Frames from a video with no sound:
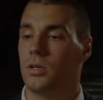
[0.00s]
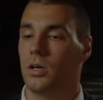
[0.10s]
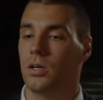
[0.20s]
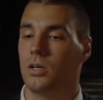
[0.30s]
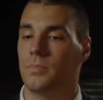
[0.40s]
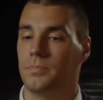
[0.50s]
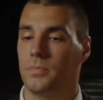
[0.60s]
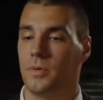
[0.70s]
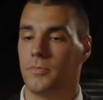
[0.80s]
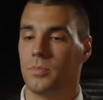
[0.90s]

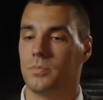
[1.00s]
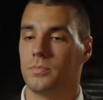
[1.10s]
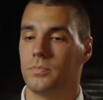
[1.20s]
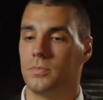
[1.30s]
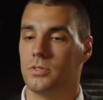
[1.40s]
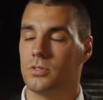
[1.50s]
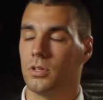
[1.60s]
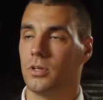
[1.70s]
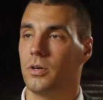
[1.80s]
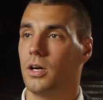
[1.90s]
I'm from Eastlake,
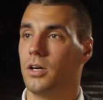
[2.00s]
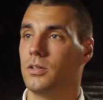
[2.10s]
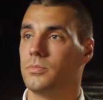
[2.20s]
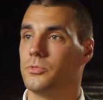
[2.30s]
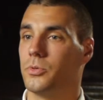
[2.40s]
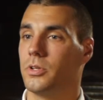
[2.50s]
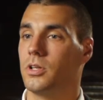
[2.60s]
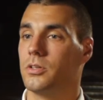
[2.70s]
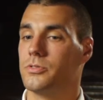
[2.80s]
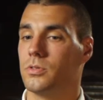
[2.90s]
Ohio, 28
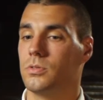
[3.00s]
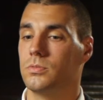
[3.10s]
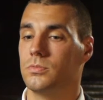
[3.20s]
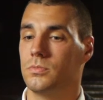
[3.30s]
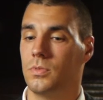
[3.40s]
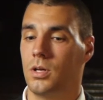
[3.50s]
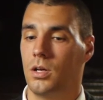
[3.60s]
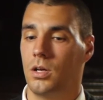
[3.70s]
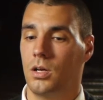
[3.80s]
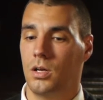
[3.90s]
years old,
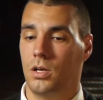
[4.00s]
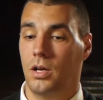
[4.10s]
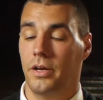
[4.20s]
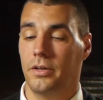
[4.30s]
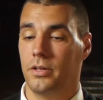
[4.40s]
and